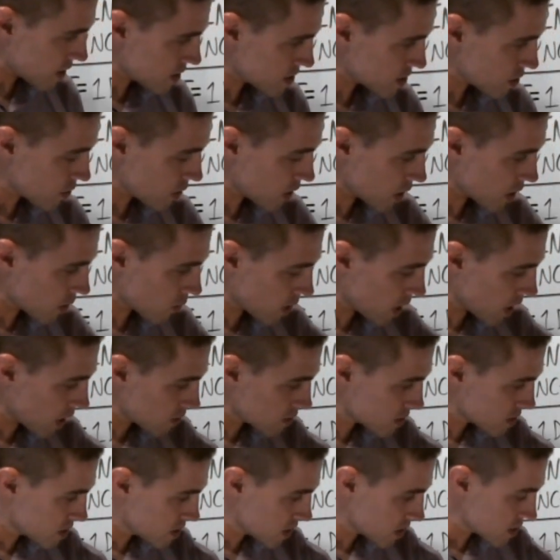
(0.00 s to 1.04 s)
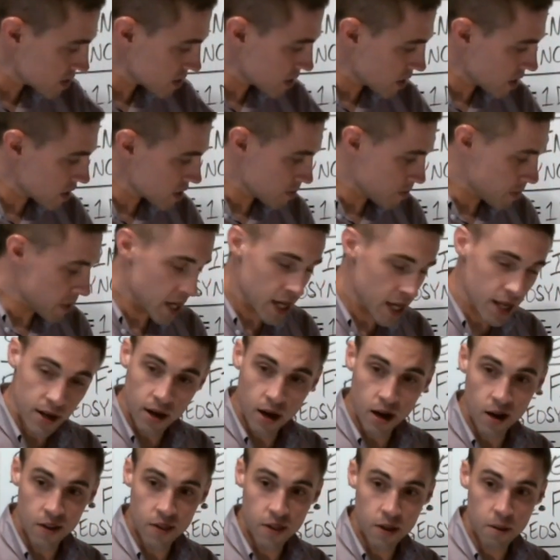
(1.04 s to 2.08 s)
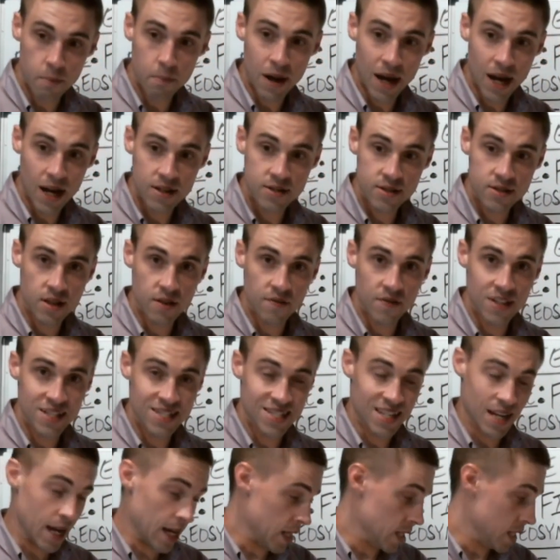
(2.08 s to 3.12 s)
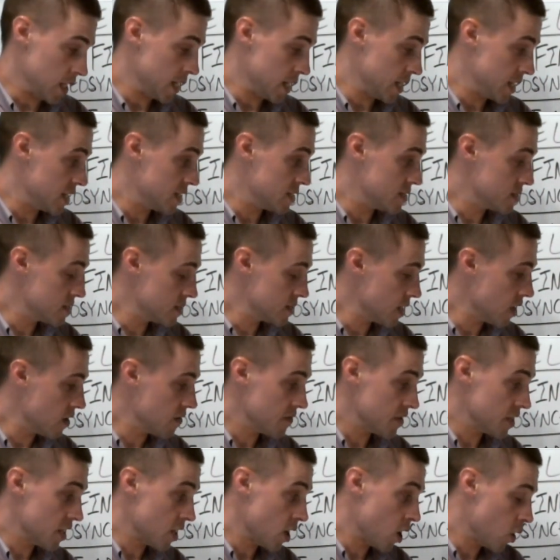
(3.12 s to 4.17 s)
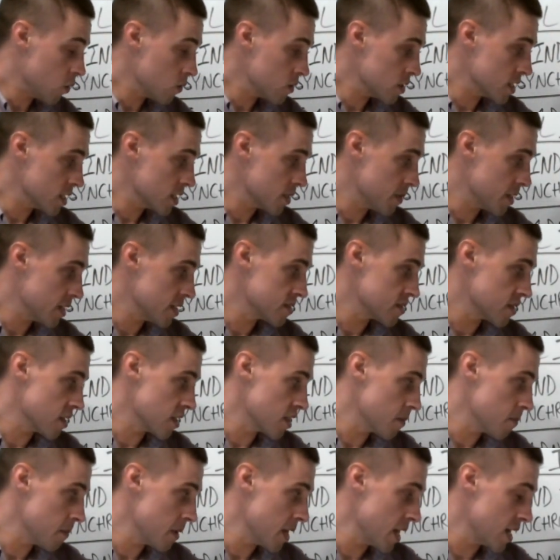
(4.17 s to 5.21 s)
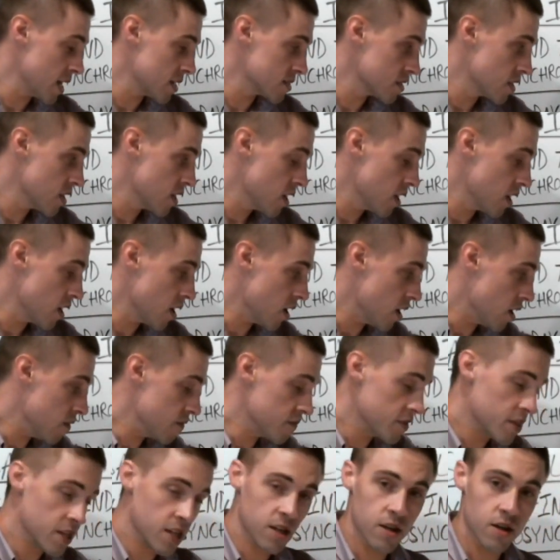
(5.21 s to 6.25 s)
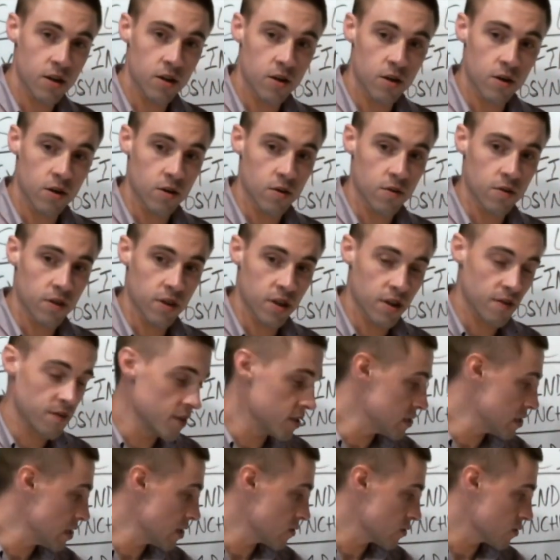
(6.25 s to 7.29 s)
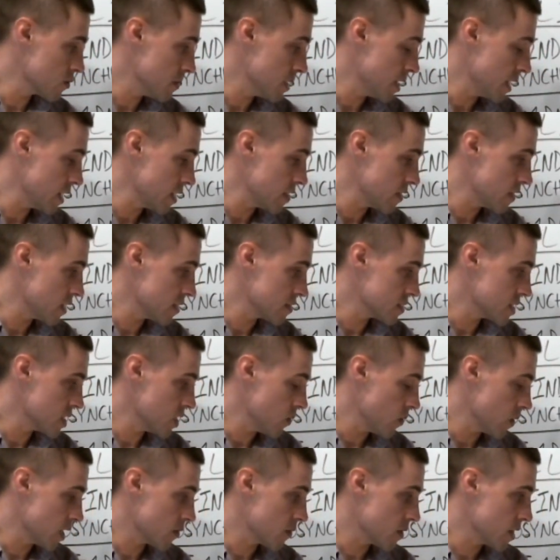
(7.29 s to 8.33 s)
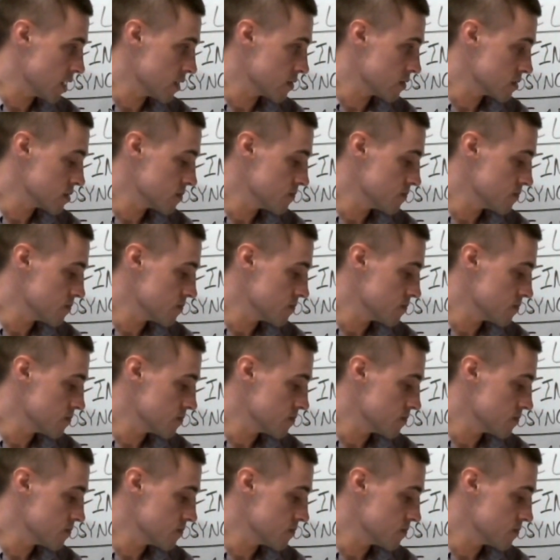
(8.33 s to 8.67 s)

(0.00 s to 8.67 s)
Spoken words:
is going around, does not depend on the mass of the satellite itself. It only depends on the mass of the Earth, of the central body that it's going around.